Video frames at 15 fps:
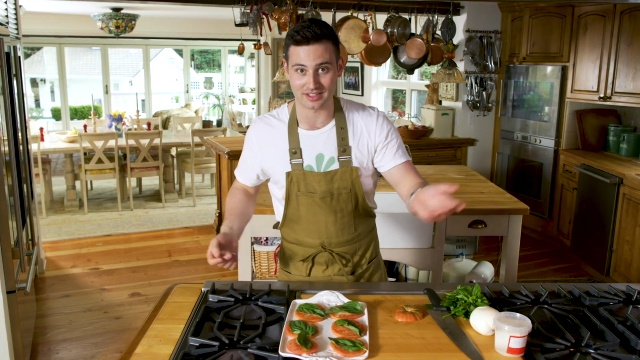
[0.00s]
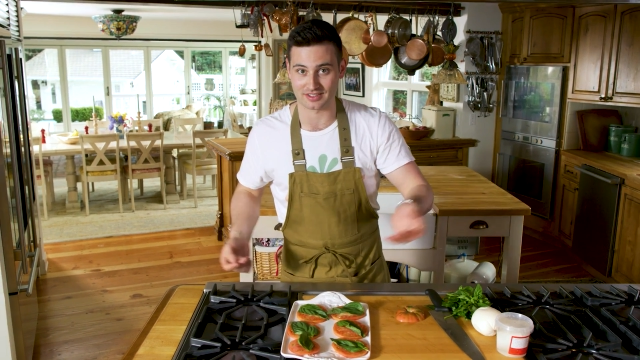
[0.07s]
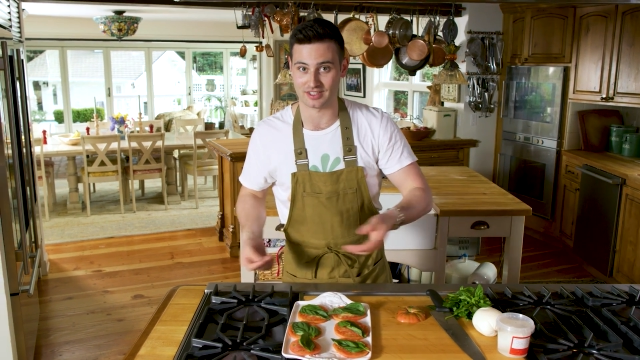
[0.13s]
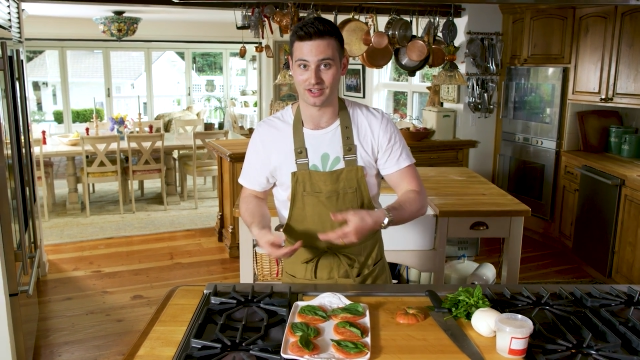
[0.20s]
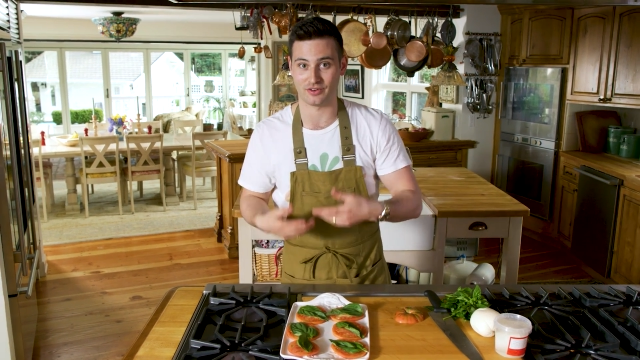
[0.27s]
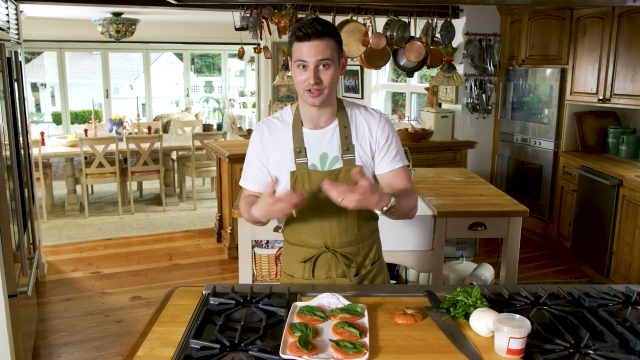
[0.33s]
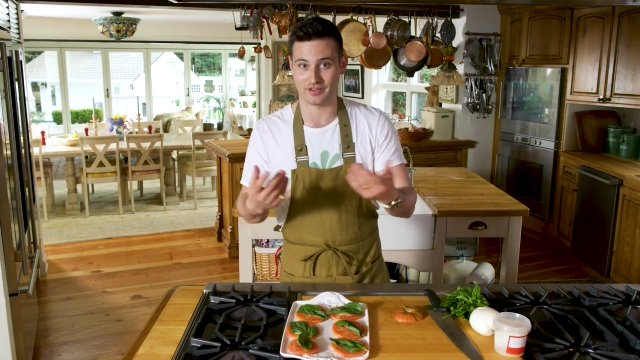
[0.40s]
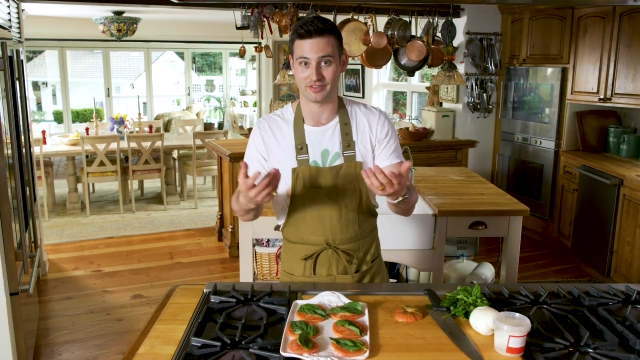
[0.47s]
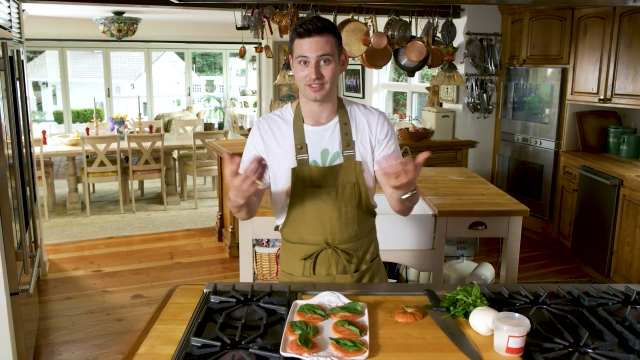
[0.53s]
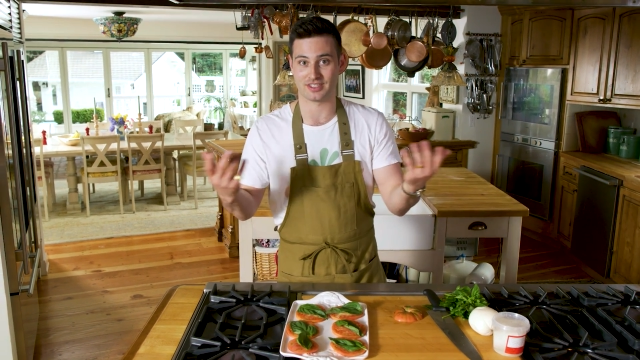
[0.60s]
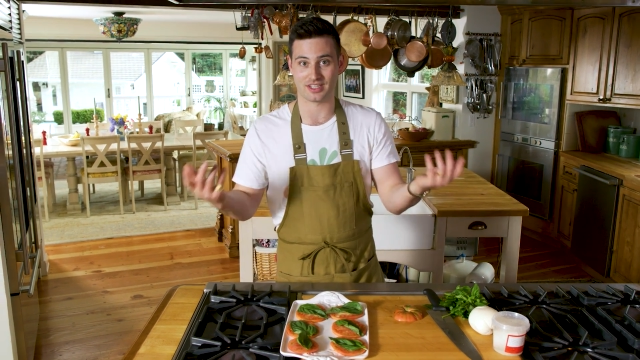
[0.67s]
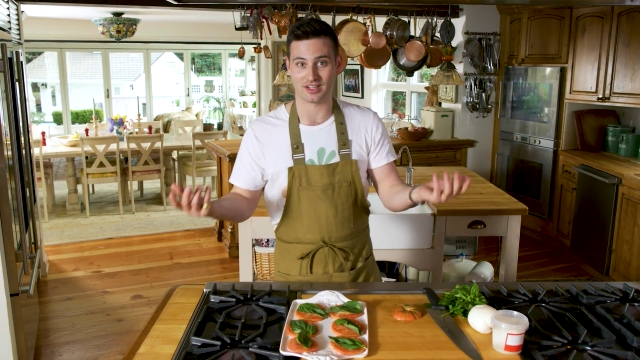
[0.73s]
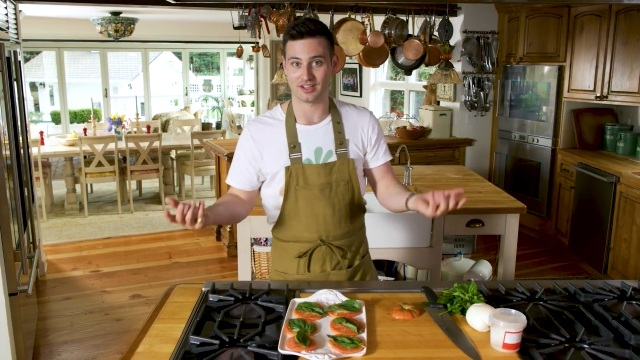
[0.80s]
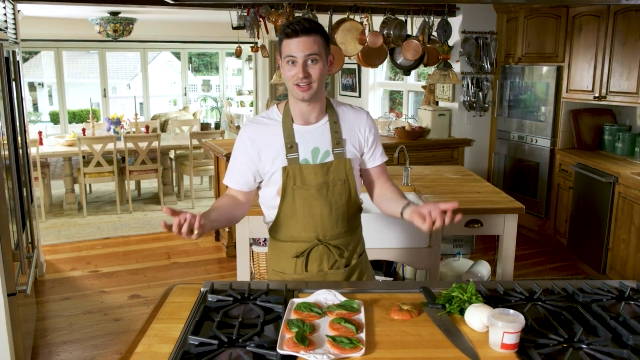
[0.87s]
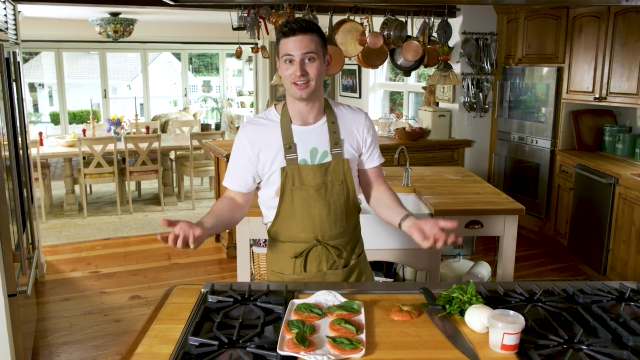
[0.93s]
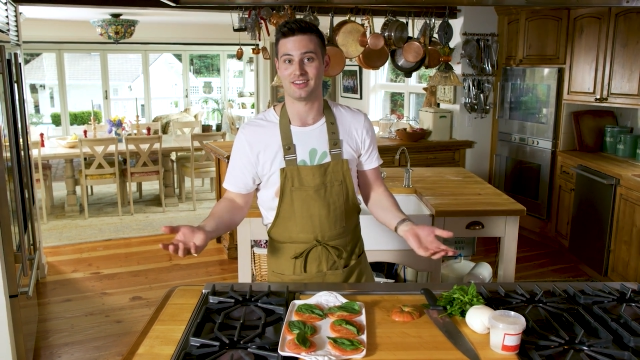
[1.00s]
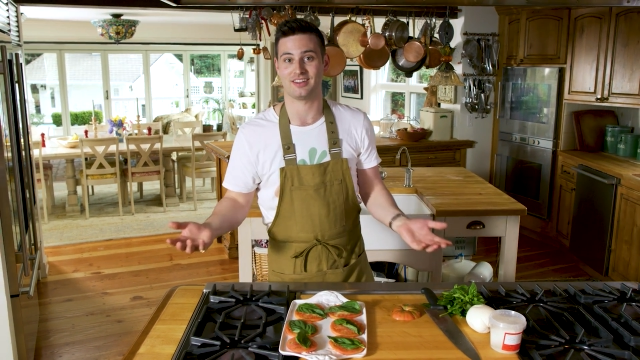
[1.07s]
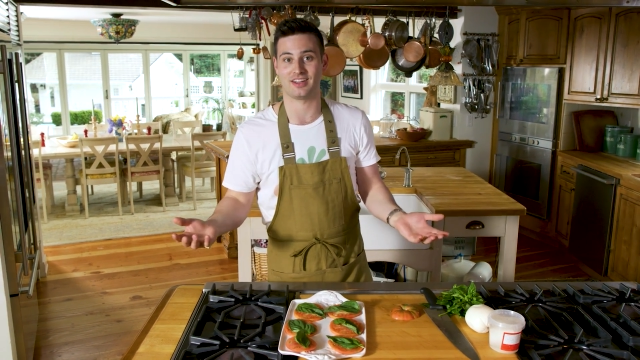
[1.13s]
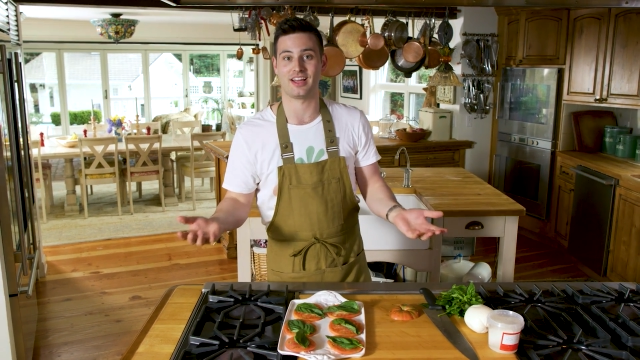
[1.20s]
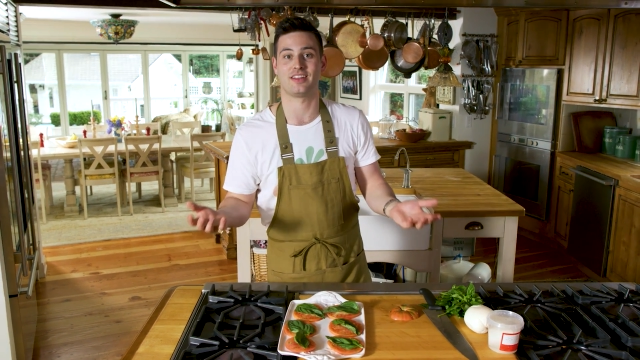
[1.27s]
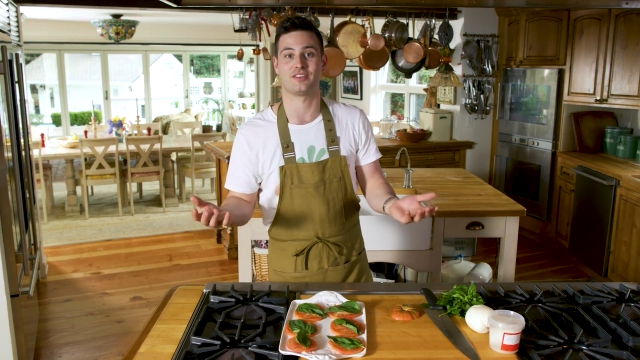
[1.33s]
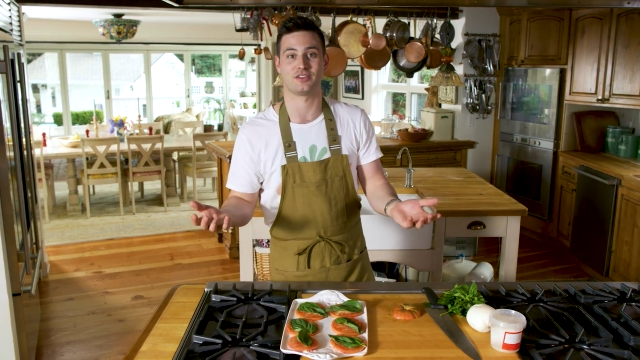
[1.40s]
They don't even sell it
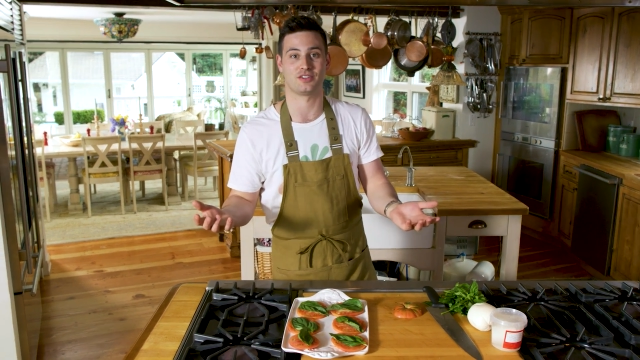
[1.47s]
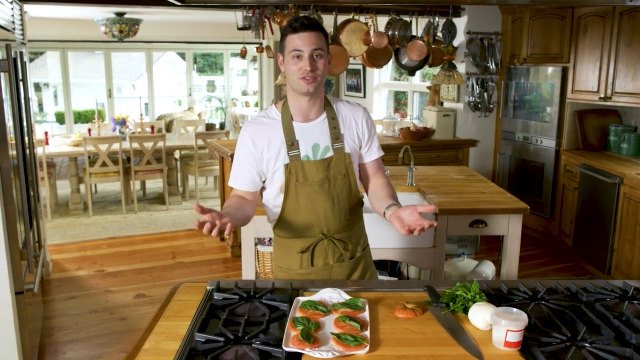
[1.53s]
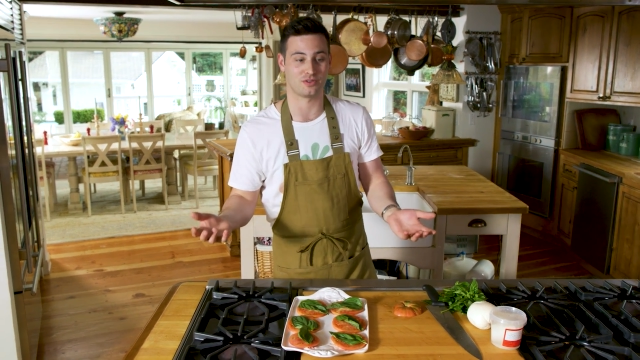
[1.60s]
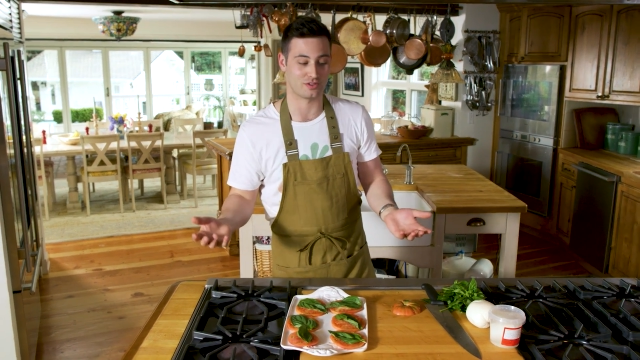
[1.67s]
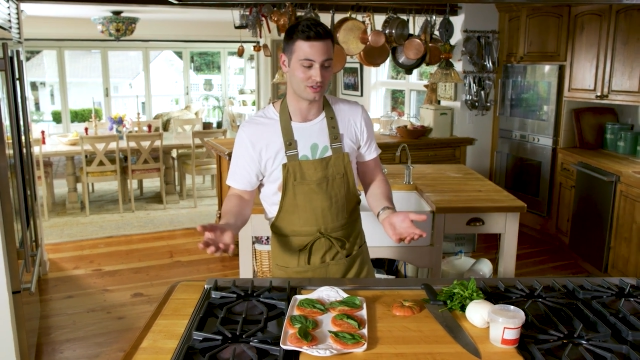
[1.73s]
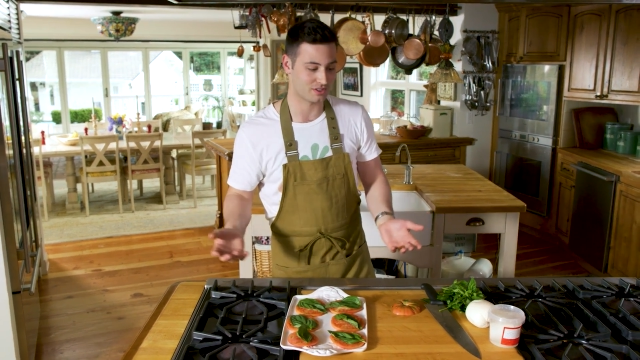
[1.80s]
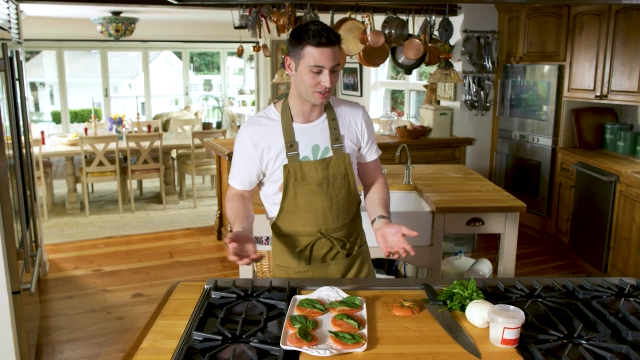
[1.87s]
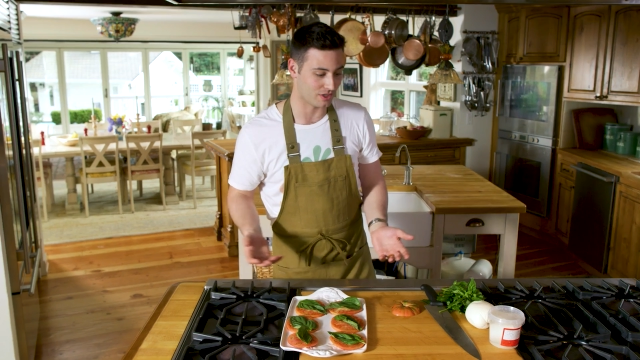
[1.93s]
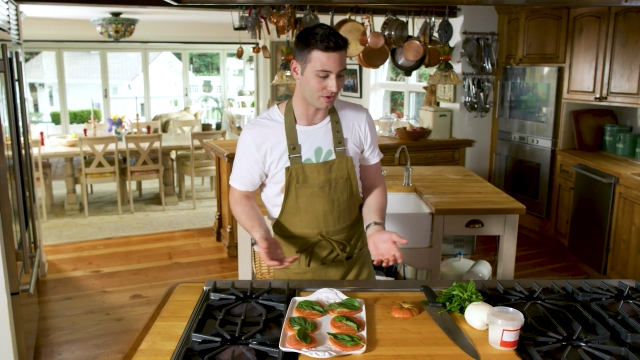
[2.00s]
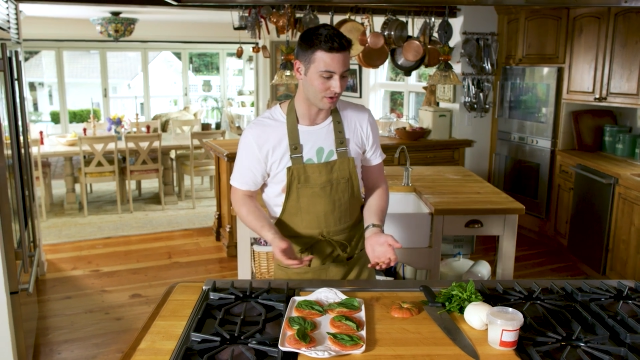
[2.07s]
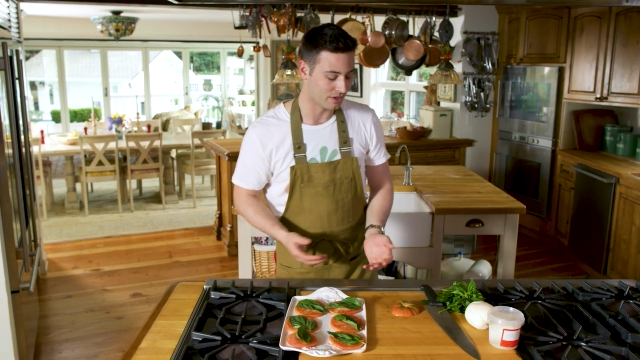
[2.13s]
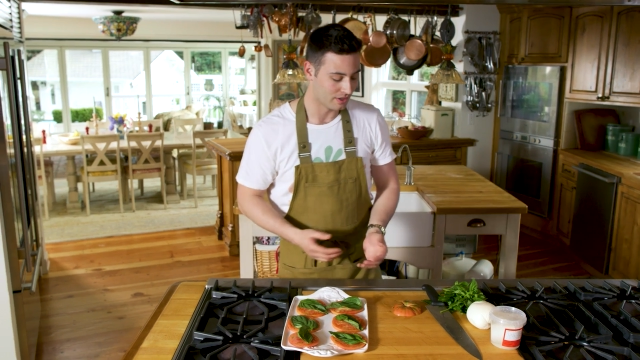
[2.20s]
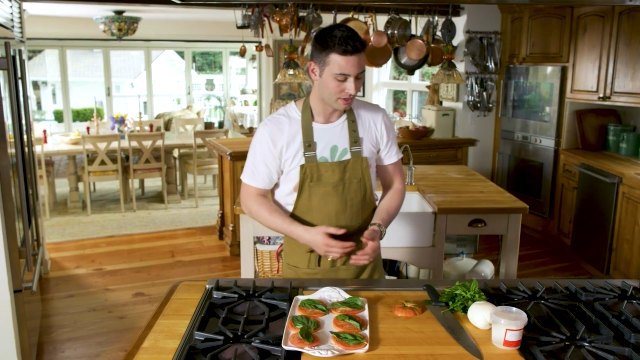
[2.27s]
at their stores. So,